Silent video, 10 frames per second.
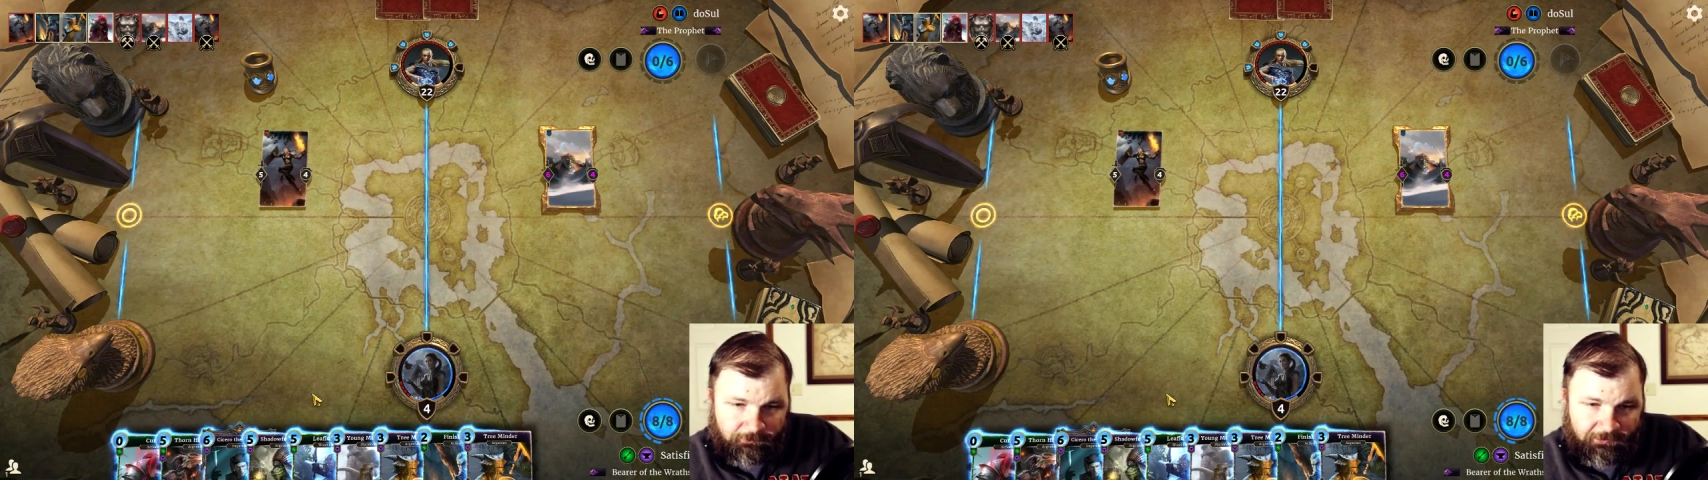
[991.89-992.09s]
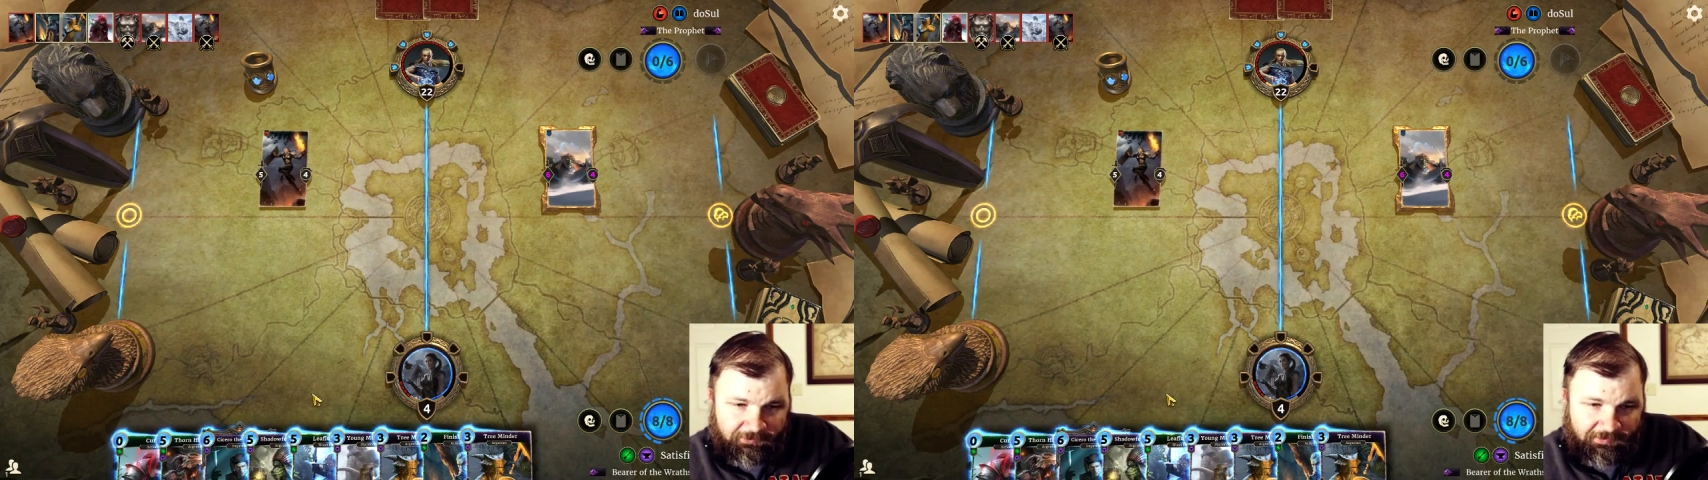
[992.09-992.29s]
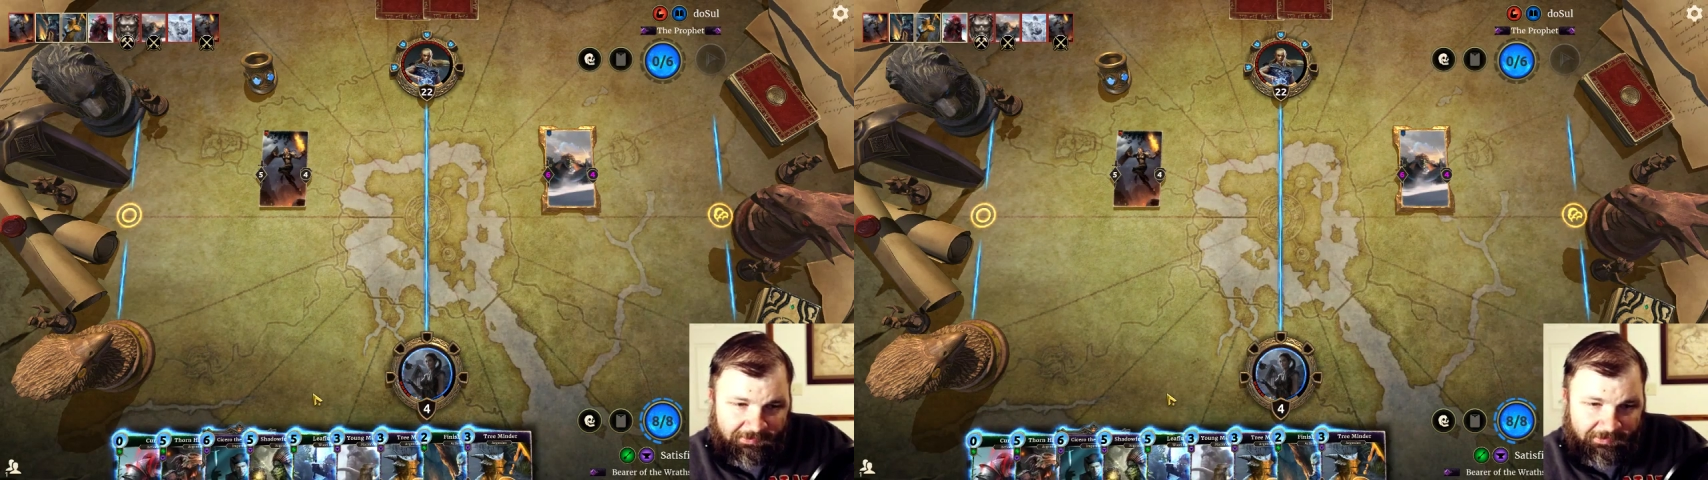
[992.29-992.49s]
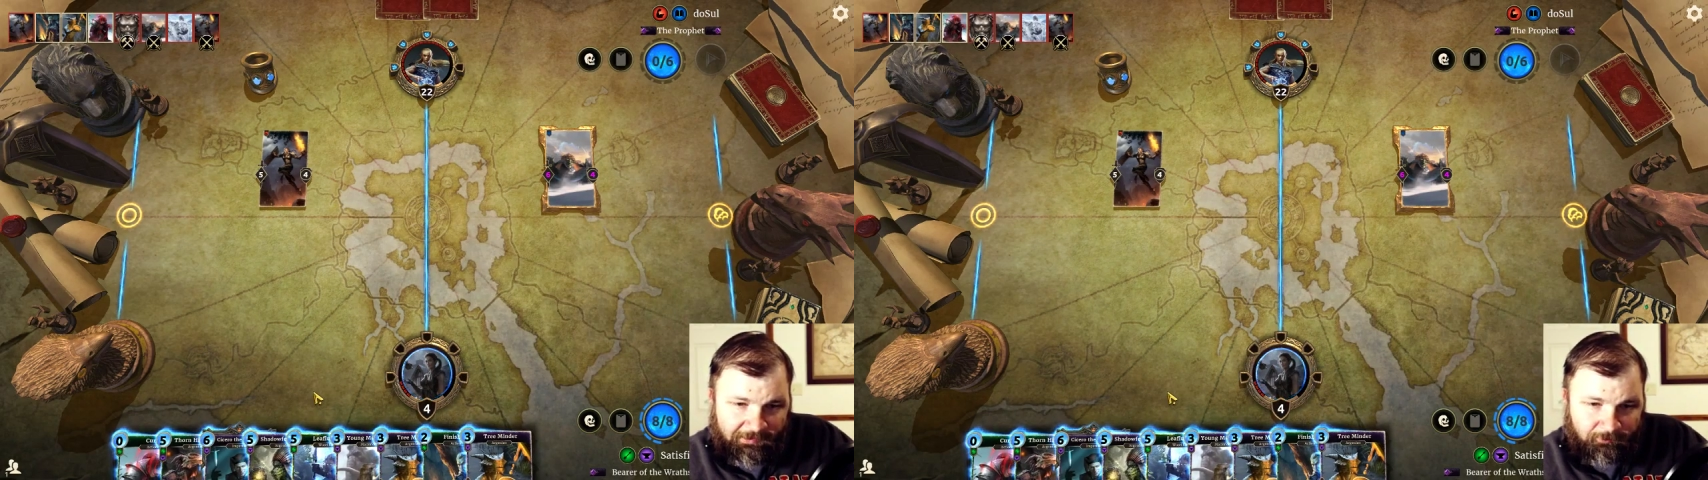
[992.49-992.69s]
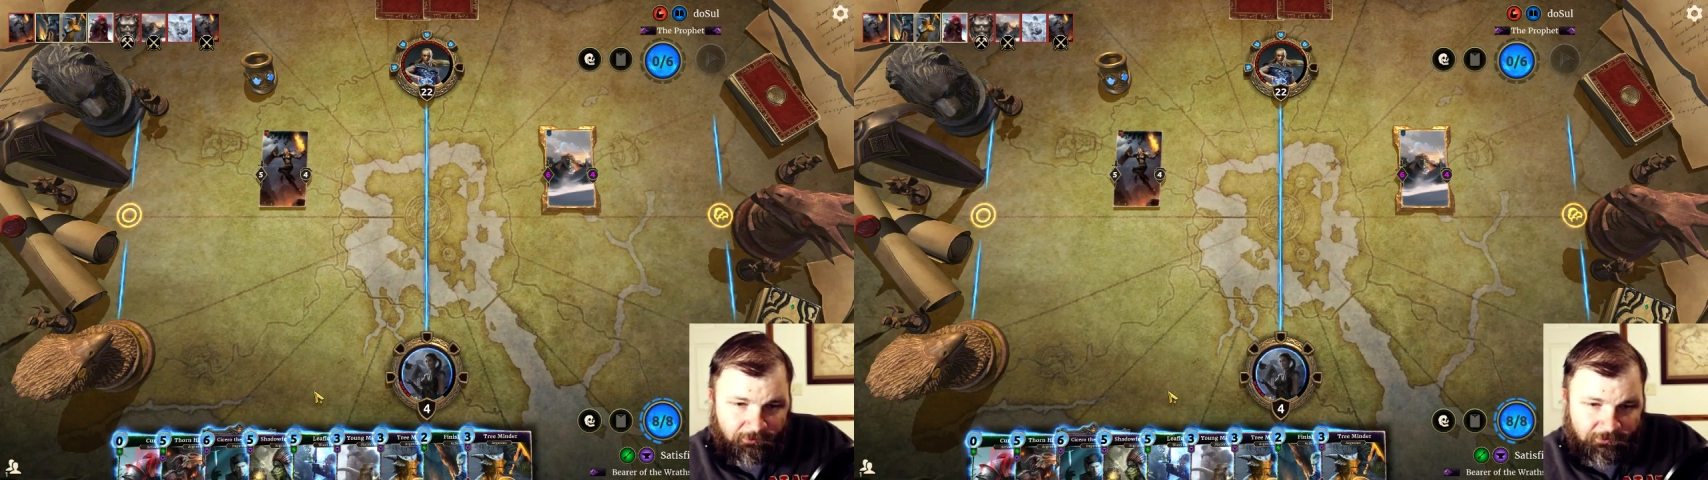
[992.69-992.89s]
We got
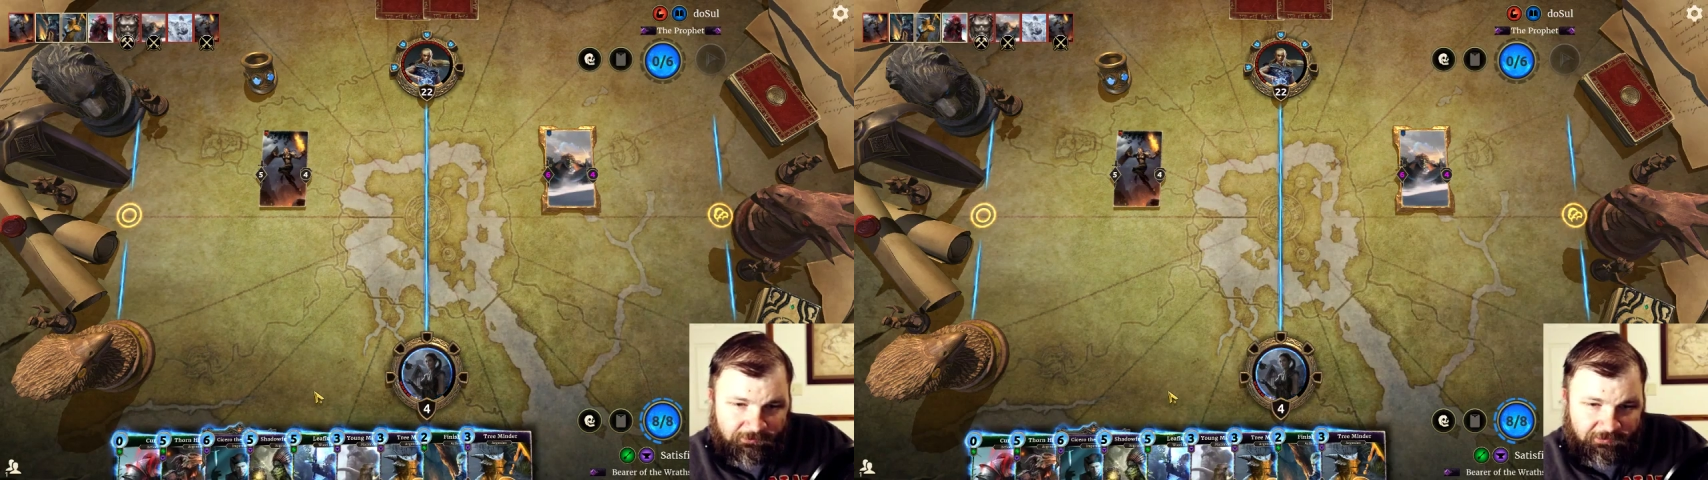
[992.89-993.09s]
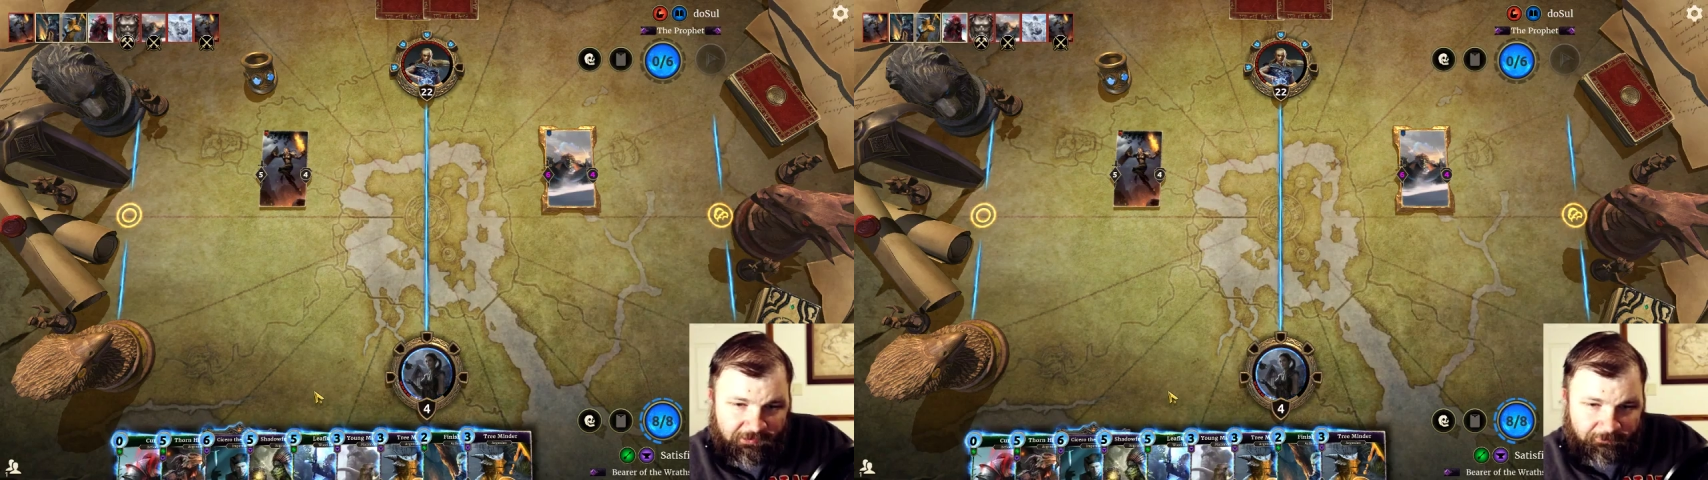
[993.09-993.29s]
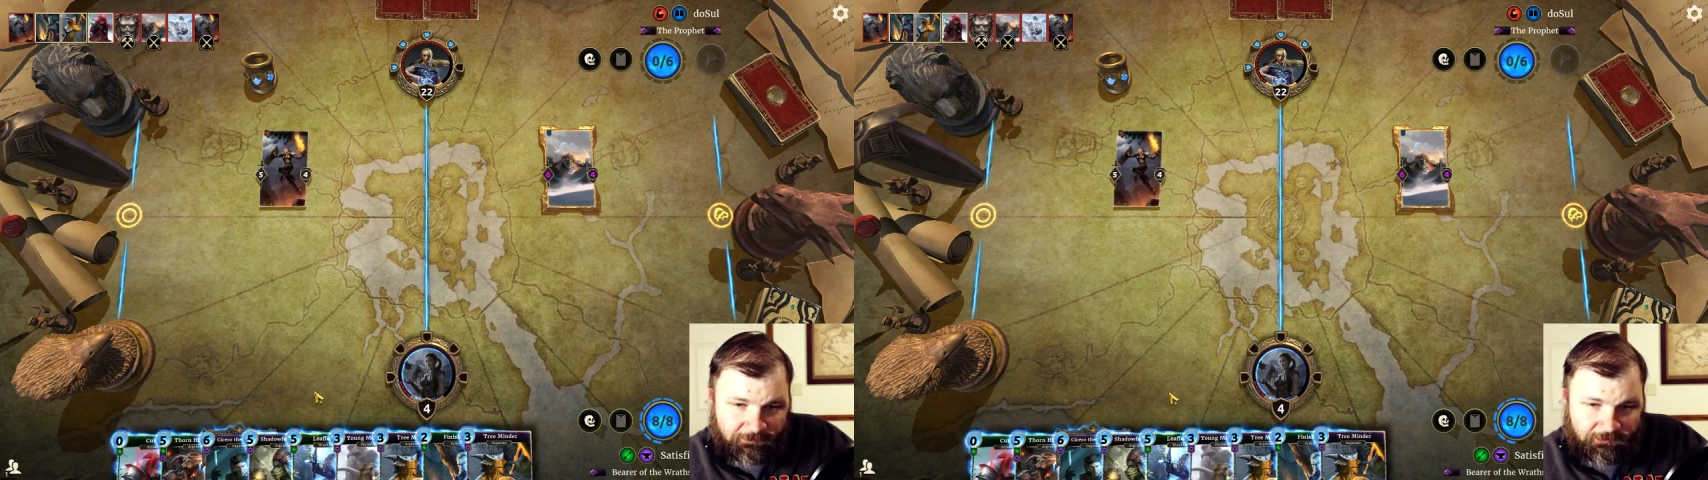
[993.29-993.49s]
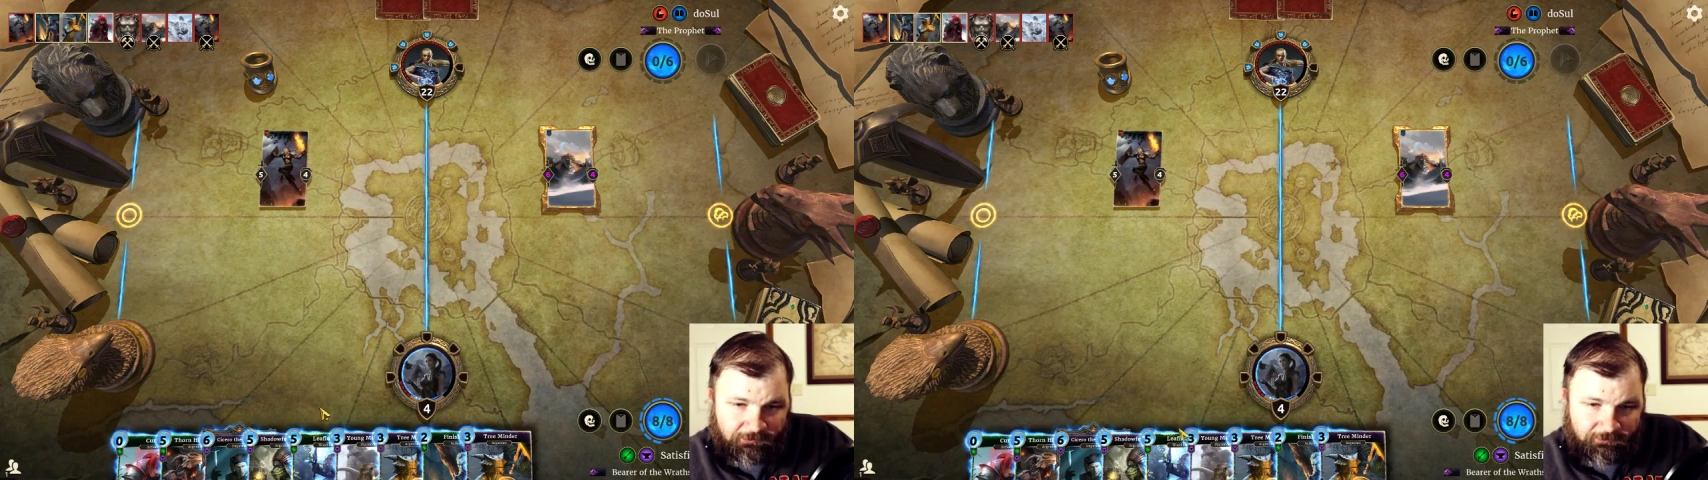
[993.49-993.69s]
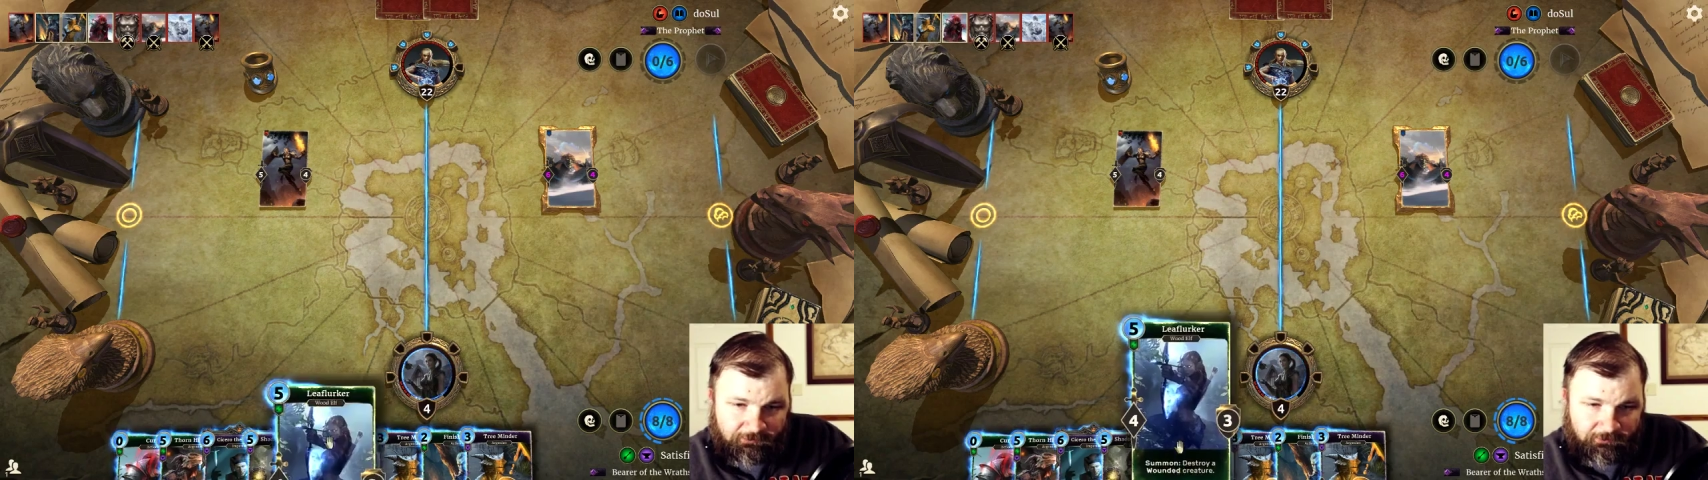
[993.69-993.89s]
8 points of damage.